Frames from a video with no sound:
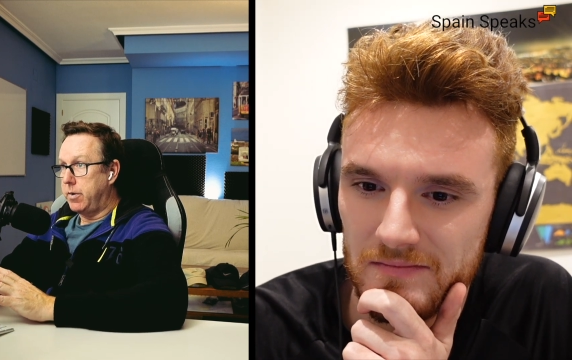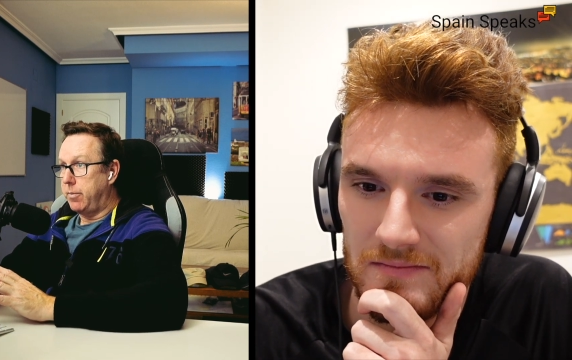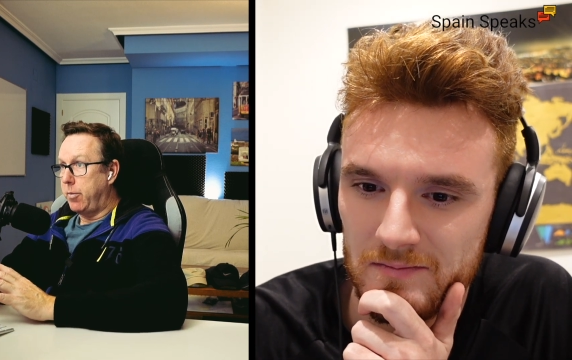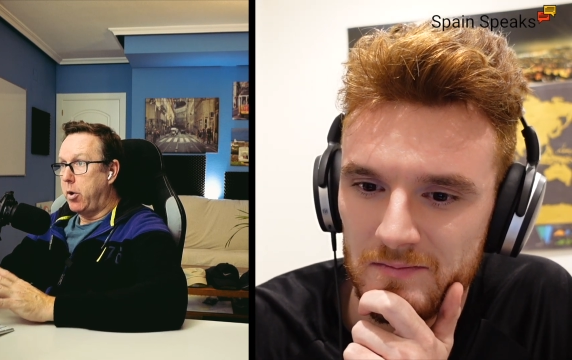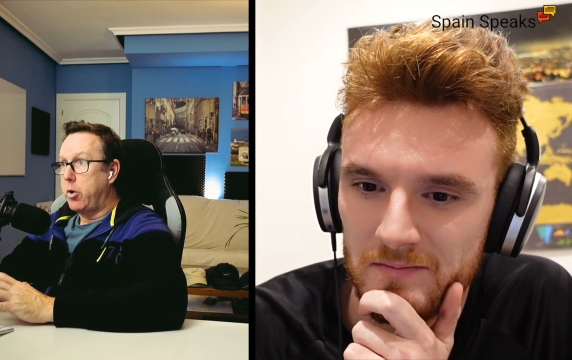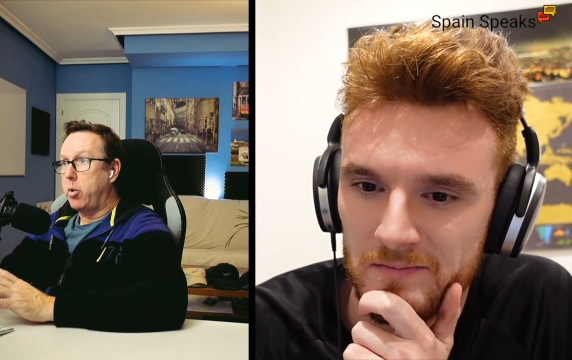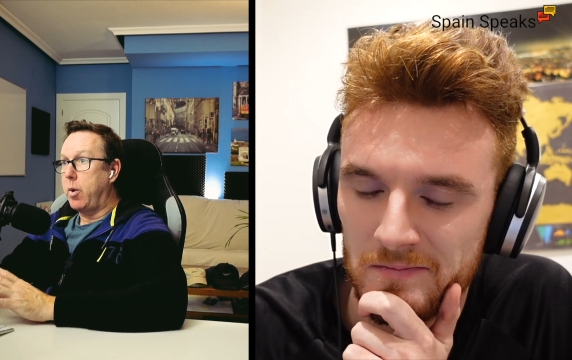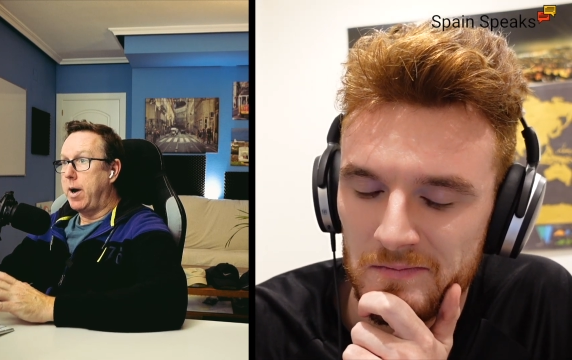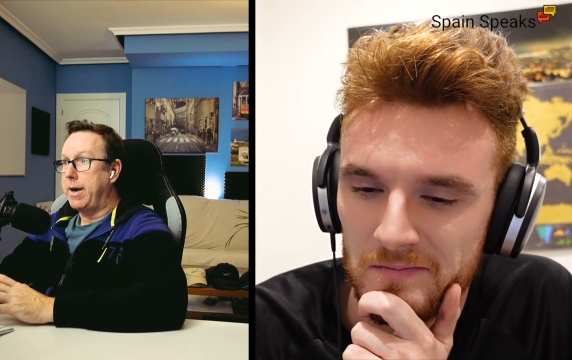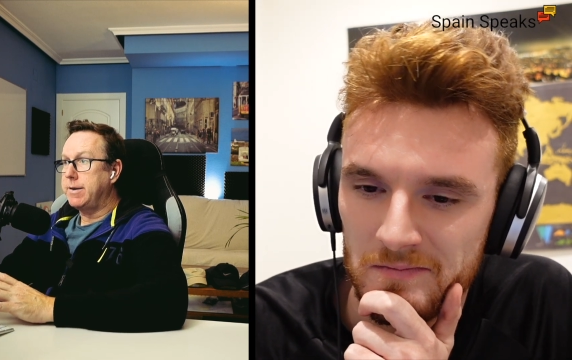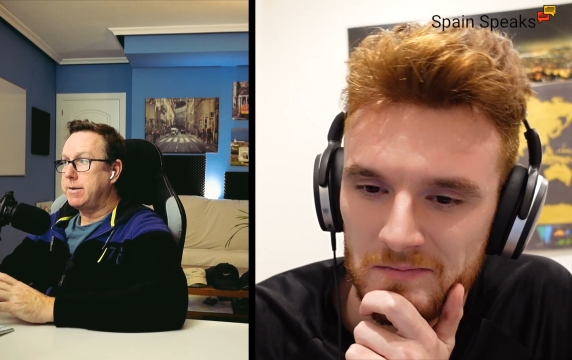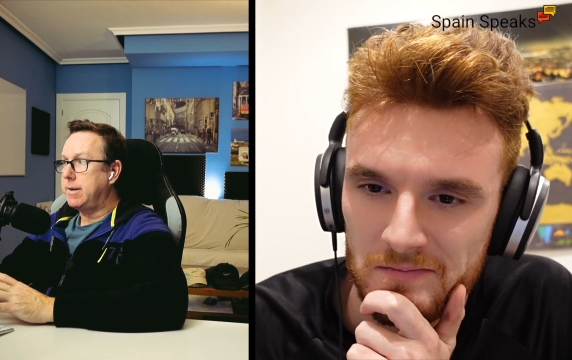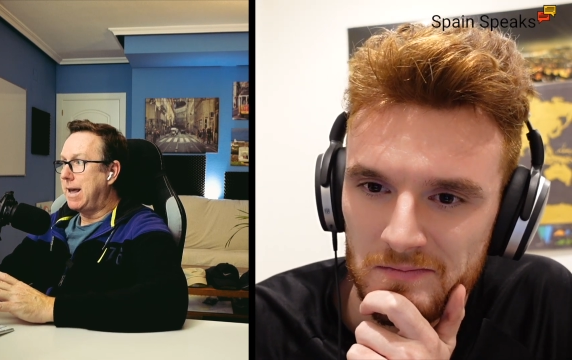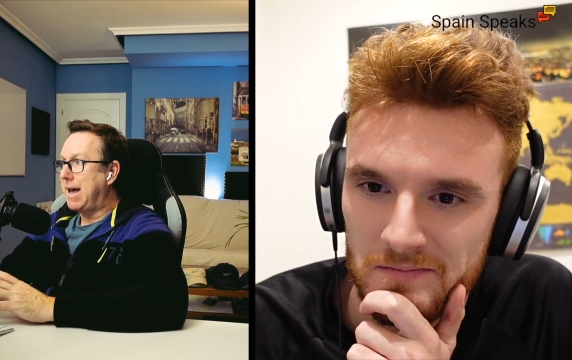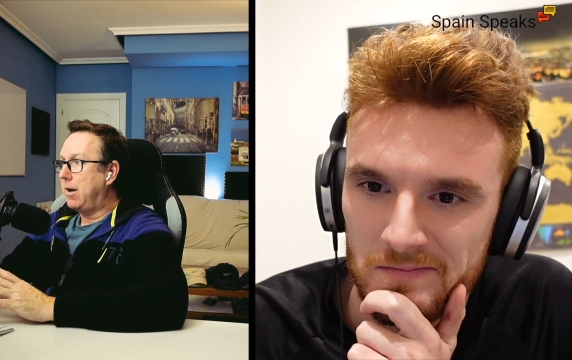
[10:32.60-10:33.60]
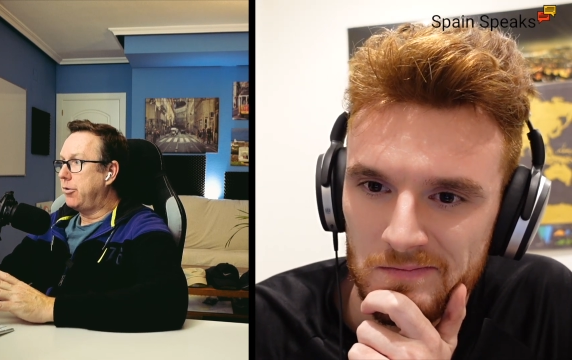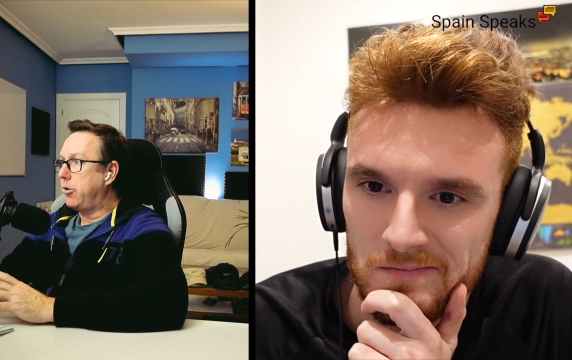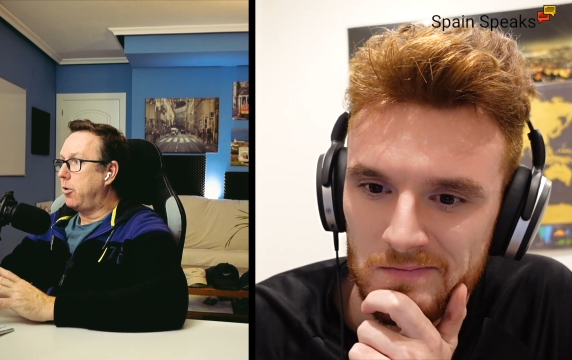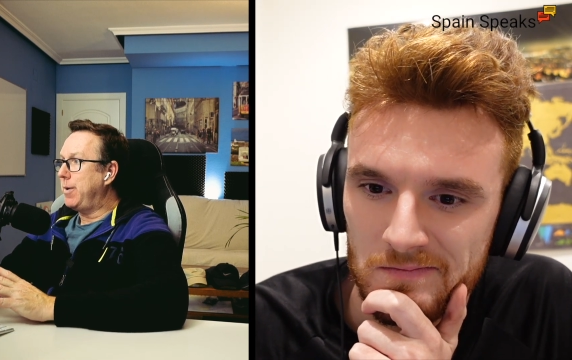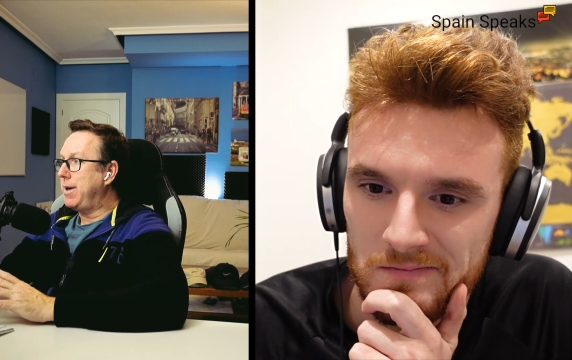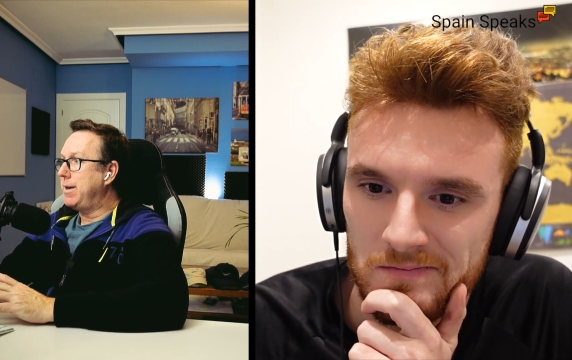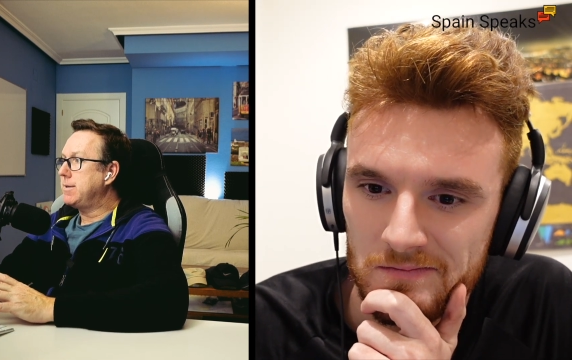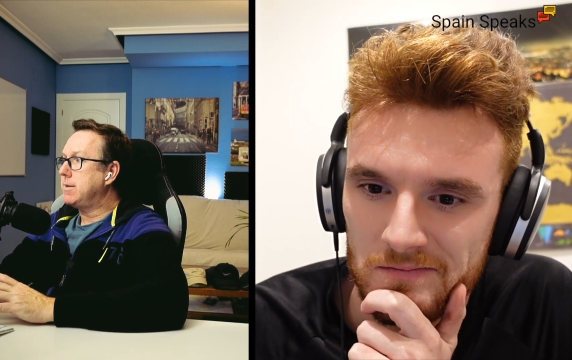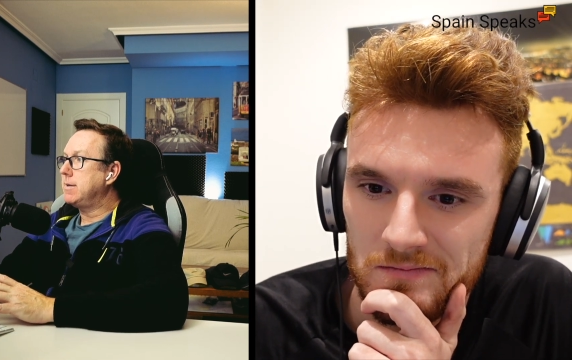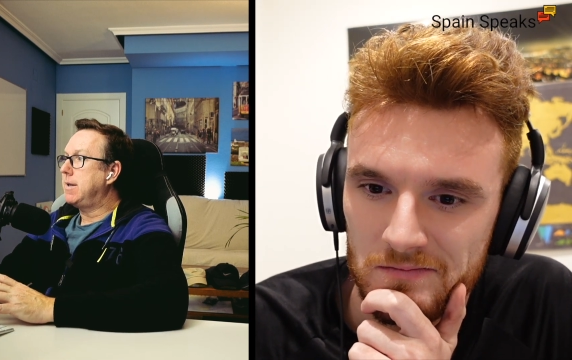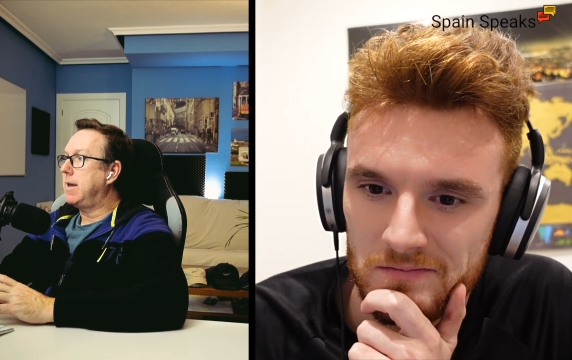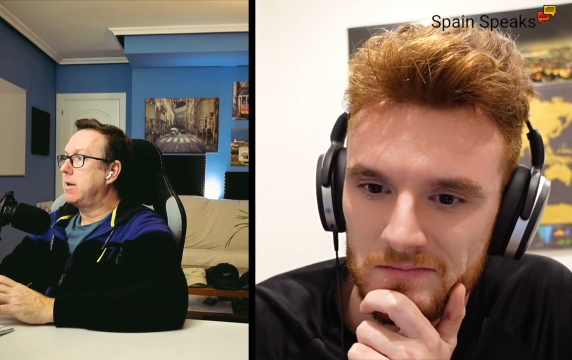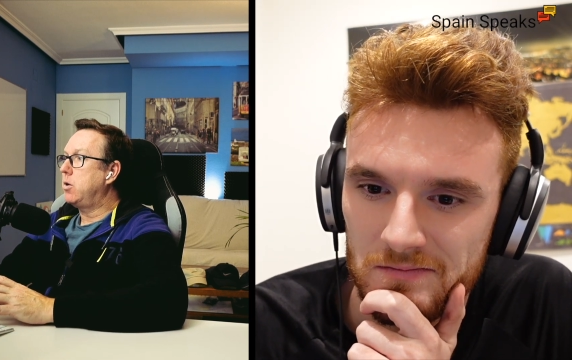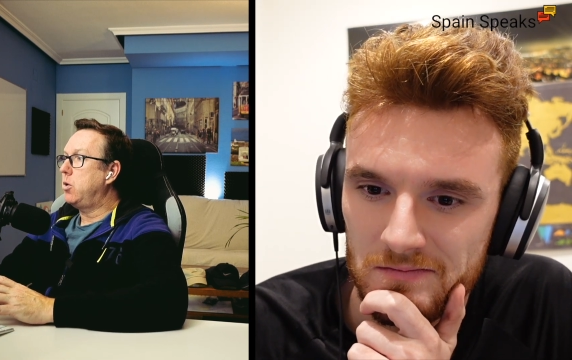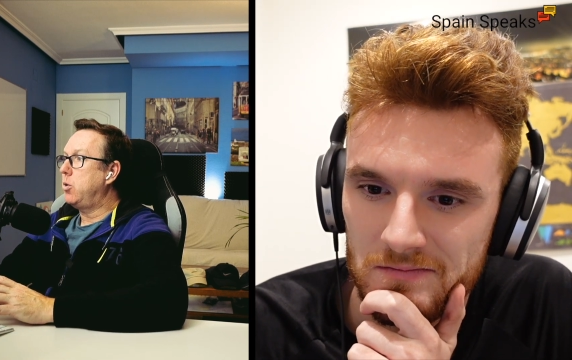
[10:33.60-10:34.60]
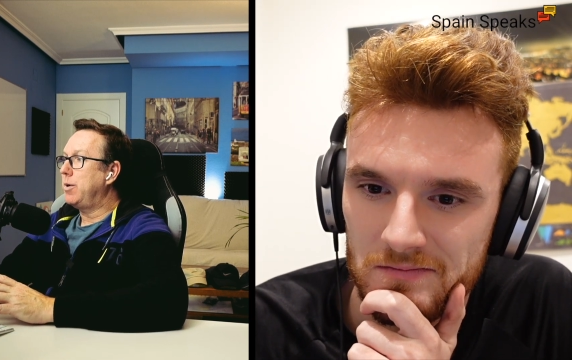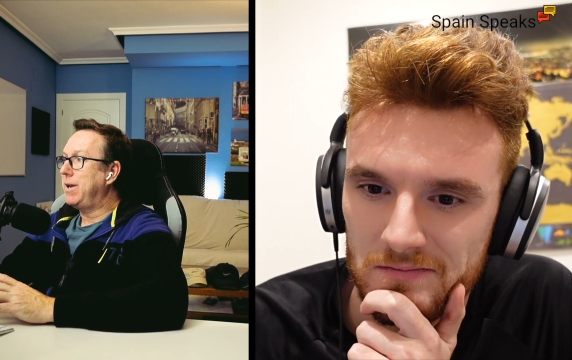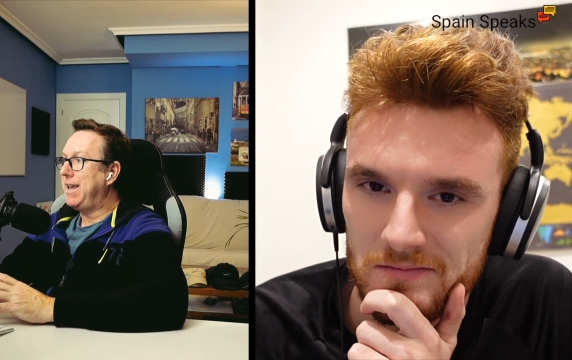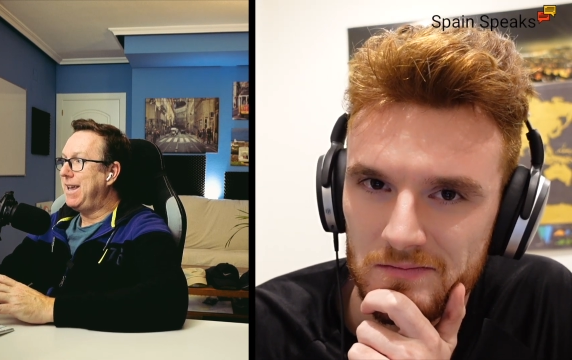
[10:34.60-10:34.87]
Speaker 1: the motorways, the autovías as they called